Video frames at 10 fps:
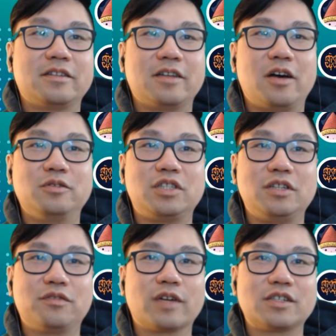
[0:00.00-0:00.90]

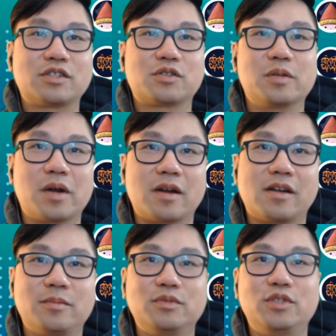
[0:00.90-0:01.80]
OG French streamer.
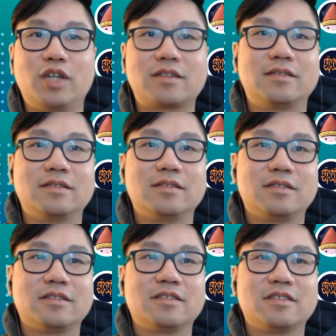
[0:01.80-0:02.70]
Boojux.
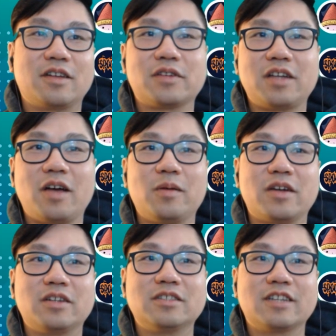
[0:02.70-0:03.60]
Every time I'm
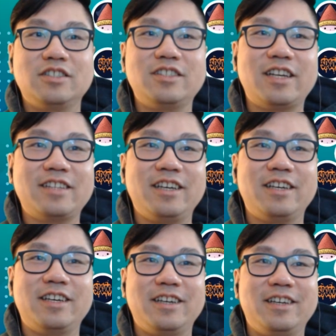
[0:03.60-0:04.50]
there, he's like,
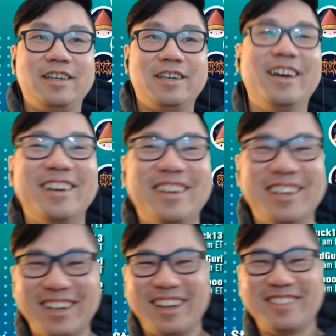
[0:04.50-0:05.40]
GJC!
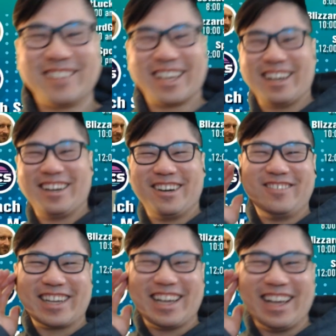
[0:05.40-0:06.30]
I'm like, oh
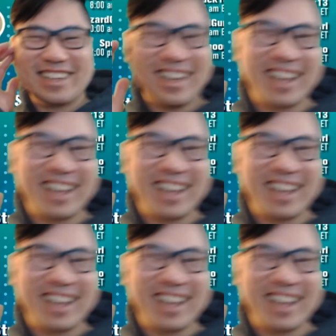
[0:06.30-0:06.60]
my god.